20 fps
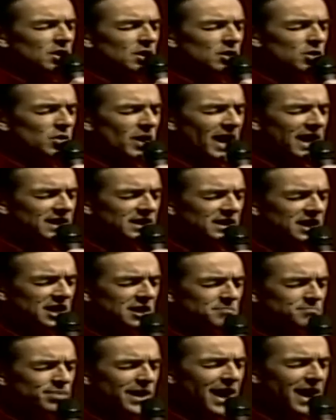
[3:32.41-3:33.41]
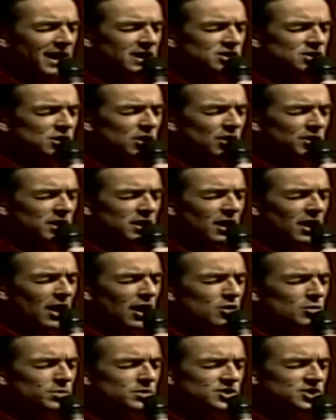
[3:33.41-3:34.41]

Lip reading: who had an impact on a global